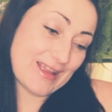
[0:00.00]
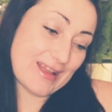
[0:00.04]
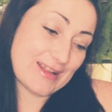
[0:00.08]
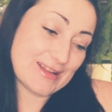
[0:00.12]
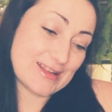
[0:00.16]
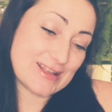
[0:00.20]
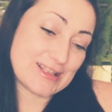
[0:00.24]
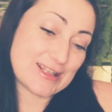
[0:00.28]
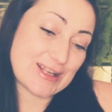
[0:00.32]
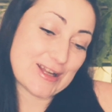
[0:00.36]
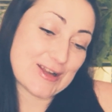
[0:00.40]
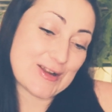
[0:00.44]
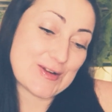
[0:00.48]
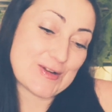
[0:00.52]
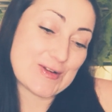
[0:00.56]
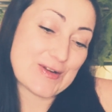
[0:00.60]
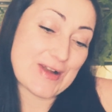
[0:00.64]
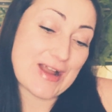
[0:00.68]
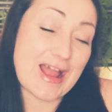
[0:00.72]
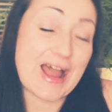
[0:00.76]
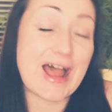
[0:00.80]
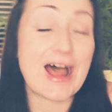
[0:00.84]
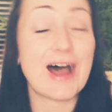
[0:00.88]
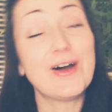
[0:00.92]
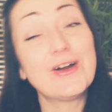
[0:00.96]
So
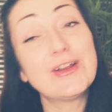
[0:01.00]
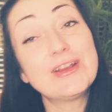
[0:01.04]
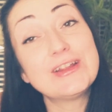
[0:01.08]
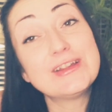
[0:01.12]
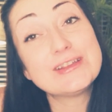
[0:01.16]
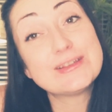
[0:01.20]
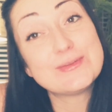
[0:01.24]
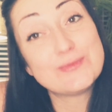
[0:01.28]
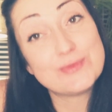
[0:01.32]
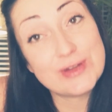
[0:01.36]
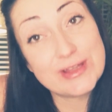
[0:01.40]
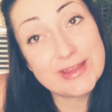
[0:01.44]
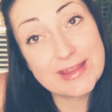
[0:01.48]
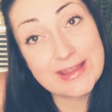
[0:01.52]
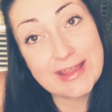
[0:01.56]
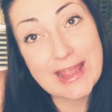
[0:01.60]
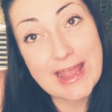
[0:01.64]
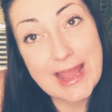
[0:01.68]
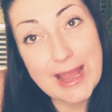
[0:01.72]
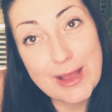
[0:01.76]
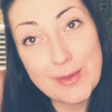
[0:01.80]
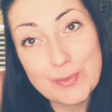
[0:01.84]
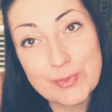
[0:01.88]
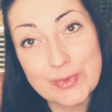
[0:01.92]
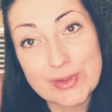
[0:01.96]
how does breathing
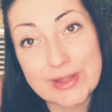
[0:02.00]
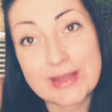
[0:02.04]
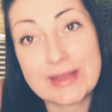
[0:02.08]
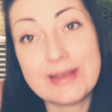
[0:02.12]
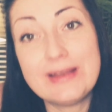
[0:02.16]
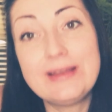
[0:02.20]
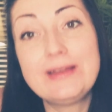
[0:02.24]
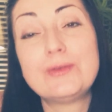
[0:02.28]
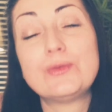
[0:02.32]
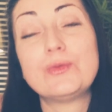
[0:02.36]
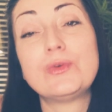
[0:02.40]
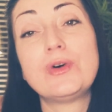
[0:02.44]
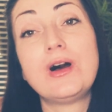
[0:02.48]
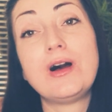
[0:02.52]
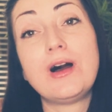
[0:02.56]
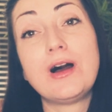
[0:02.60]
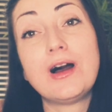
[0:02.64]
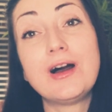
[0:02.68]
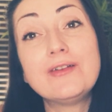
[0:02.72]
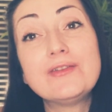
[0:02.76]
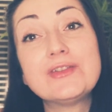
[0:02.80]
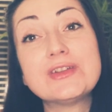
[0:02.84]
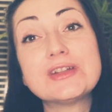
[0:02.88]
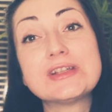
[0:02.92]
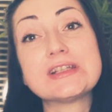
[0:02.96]
happen? Well,
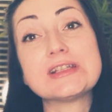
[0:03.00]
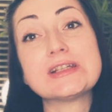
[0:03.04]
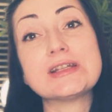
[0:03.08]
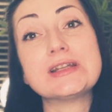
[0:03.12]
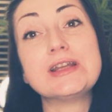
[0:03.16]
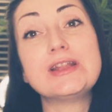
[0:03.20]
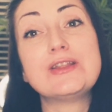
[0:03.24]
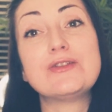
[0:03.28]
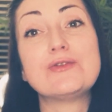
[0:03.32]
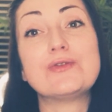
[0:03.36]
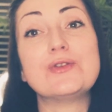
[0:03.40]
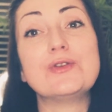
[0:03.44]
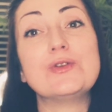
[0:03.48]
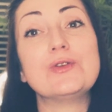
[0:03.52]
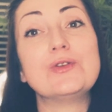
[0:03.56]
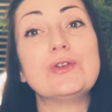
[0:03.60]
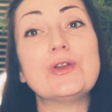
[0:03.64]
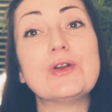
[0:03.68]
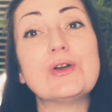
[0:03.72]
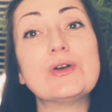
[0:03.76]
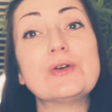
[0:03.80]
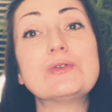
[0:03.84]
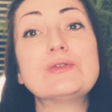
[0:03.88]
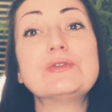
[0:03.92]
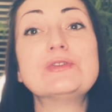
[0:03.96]
obviously through your
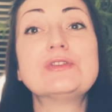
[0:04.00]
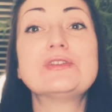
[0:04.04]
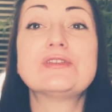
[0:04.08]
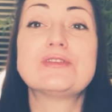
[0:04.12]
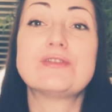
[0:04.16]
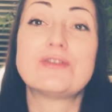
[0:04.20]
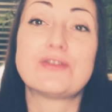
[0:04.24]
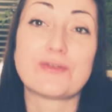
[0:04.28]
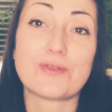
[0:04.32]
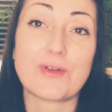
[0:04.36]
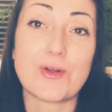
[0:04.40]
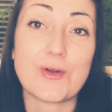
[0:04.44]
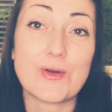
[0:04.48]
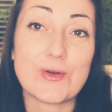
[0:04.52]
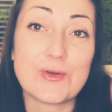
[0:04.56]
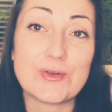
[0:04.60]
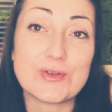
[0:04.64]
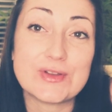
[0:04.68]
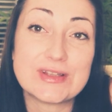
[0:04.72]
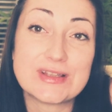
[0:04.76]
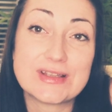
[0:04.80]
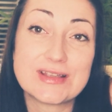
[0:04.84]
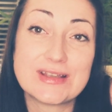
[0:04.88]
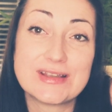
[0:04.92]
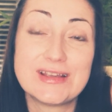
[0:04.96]
nose,
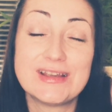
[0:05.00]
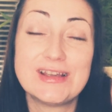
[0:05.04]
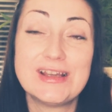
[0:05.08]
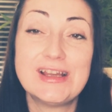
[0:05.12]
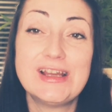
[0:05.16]
throat,